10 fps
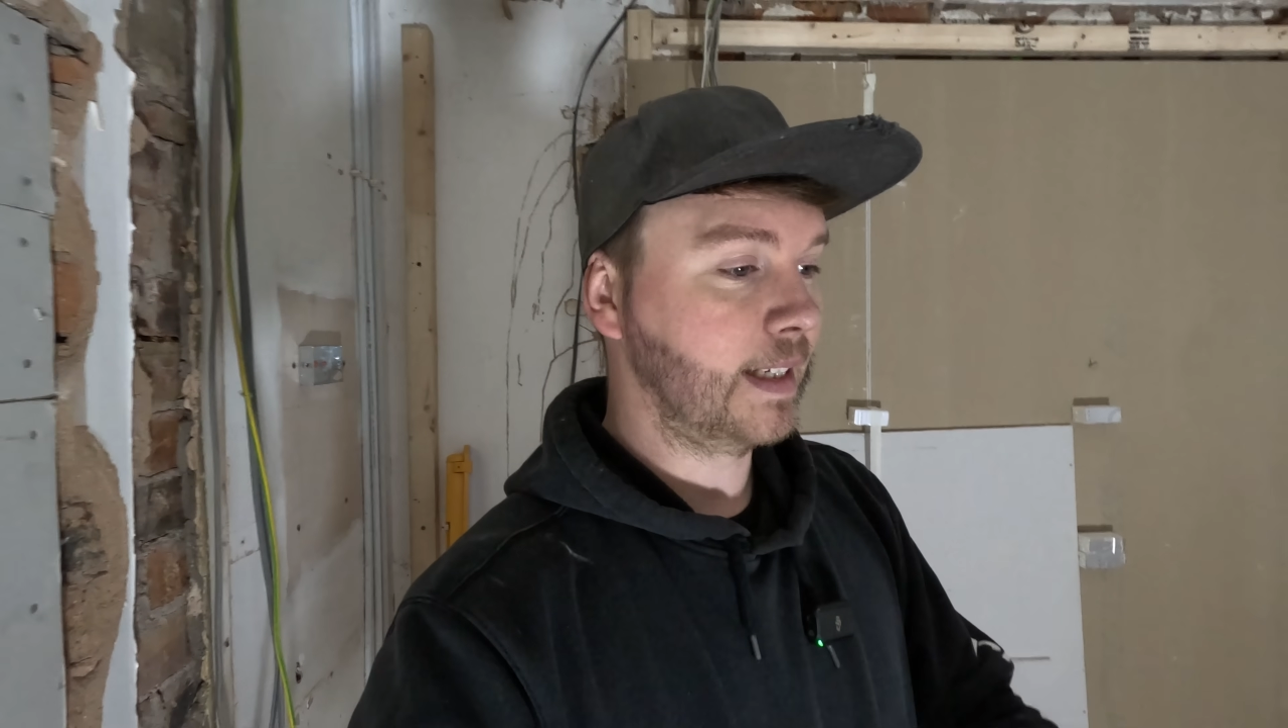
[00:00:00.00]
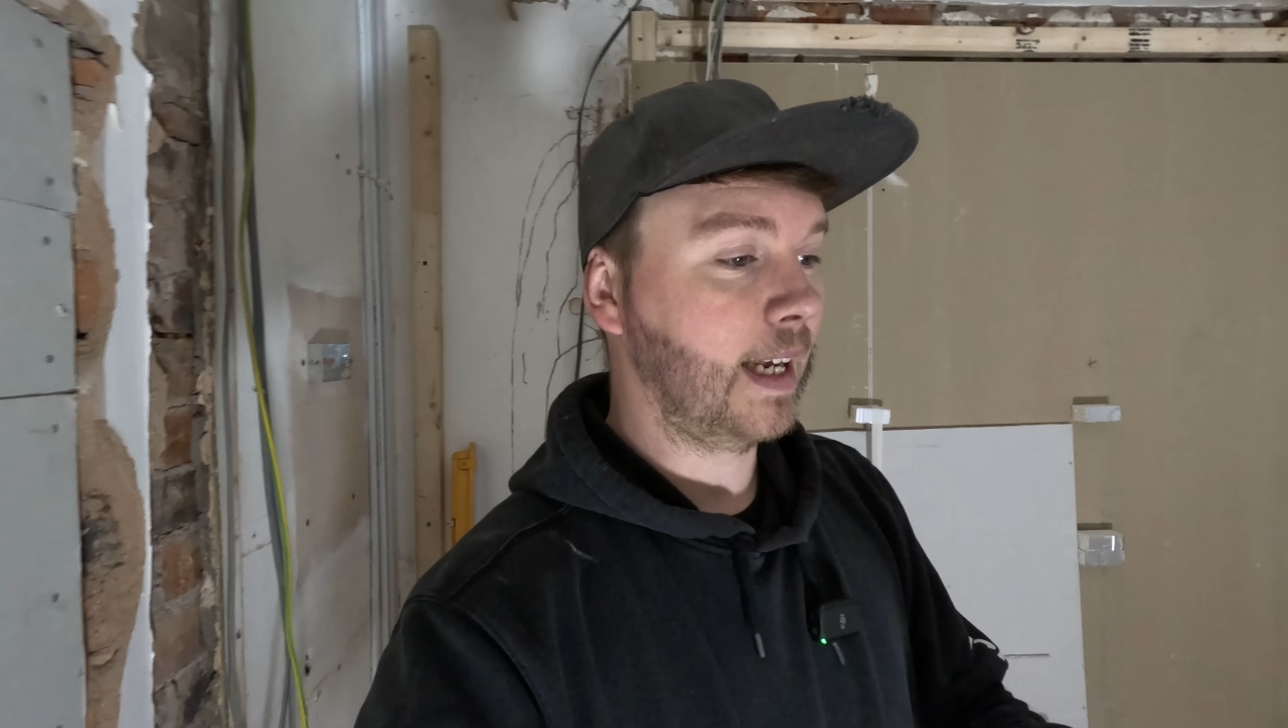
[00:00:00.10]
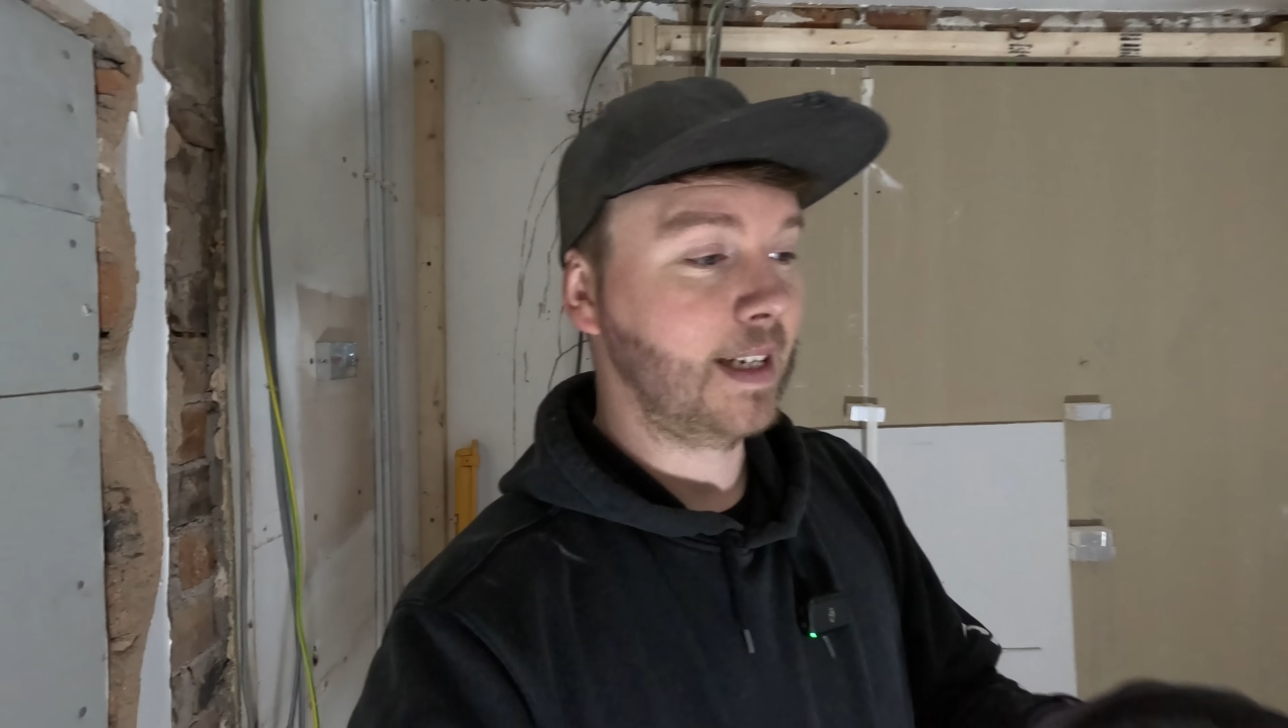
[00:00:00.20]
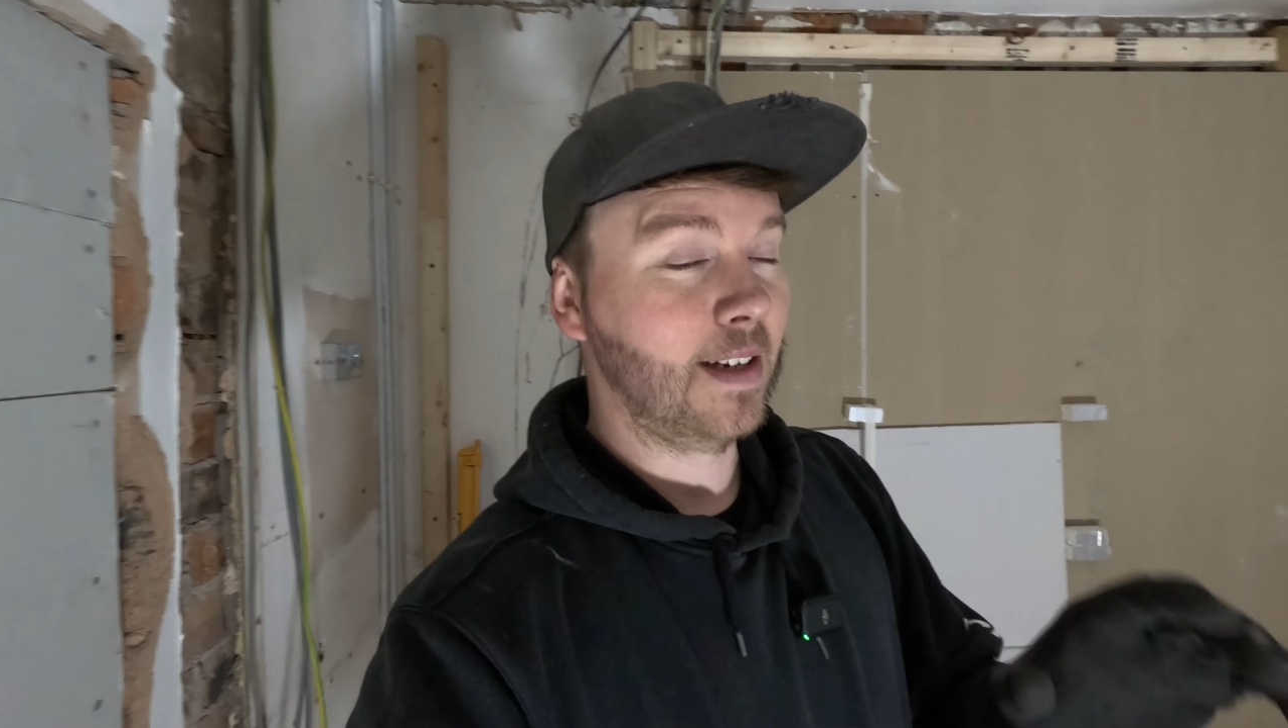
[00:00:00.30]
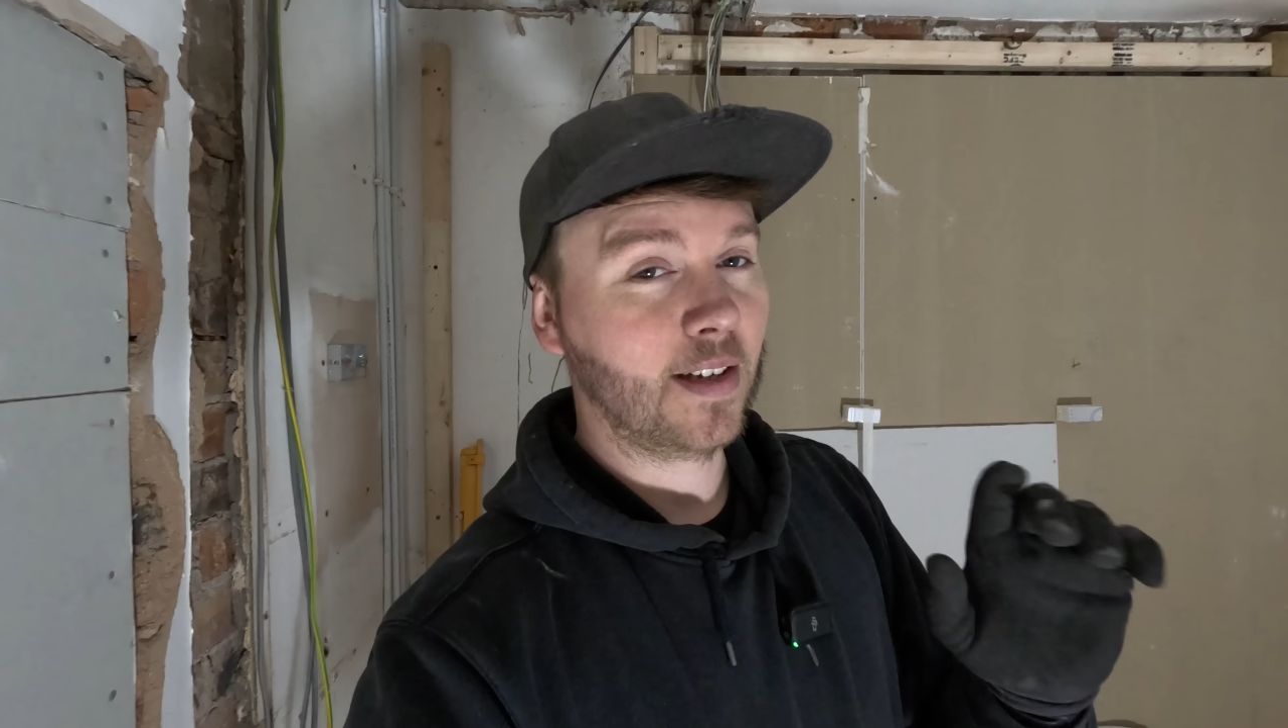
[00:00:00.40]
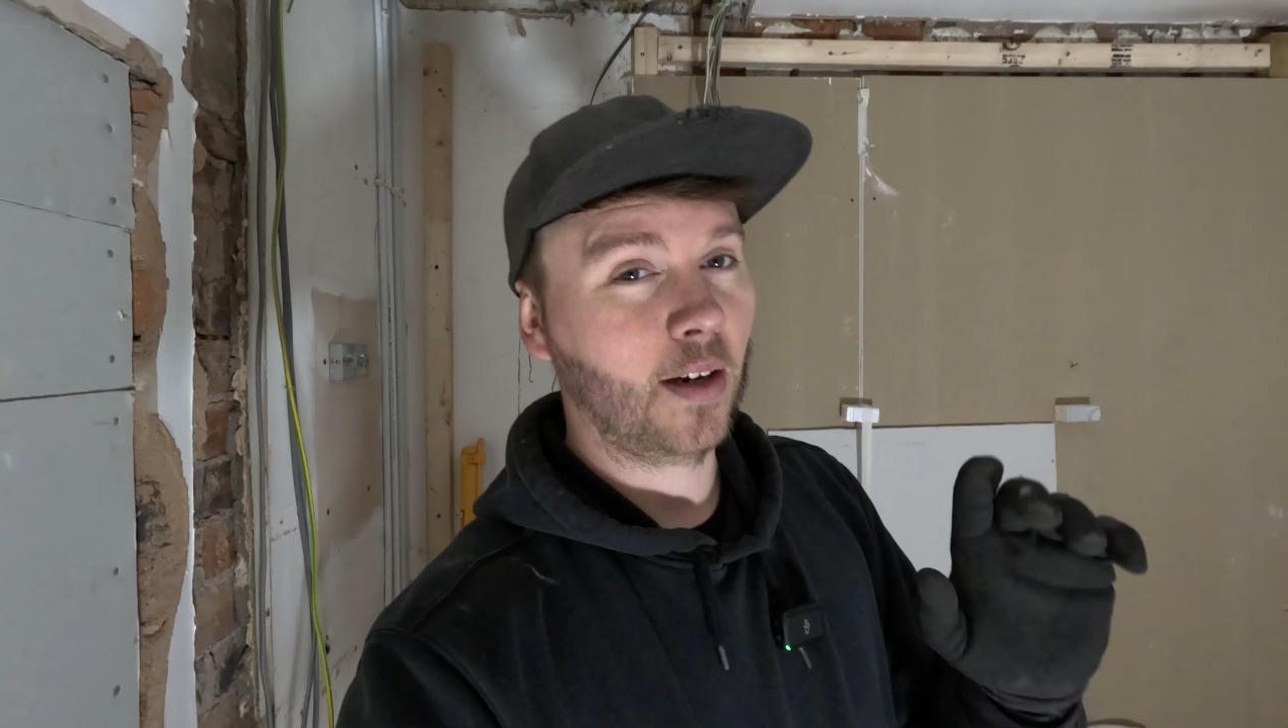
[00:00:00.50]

settings,